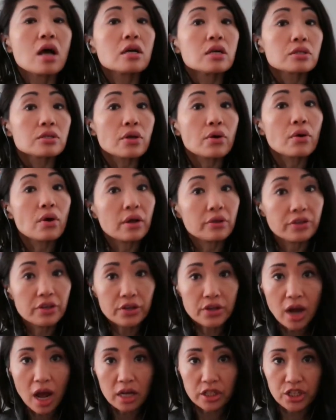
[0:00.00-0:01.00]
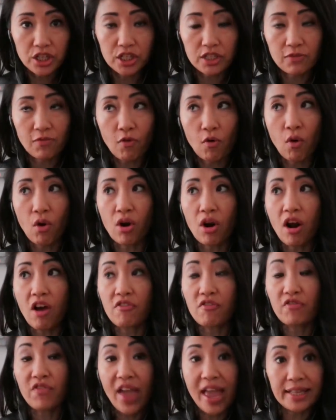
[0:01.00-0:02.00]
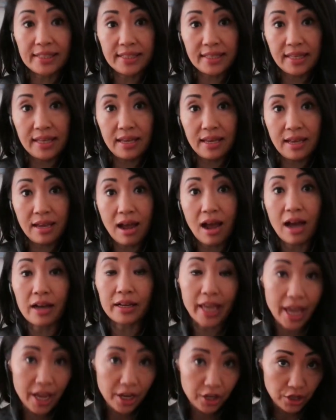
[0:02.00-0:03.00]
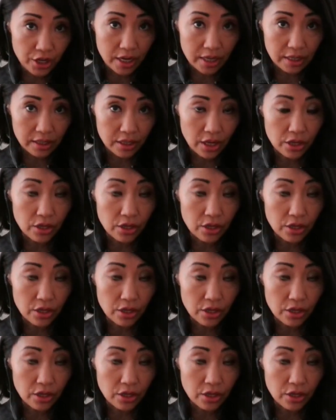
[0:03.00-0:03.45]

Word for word: So they're not just for fancy occasions.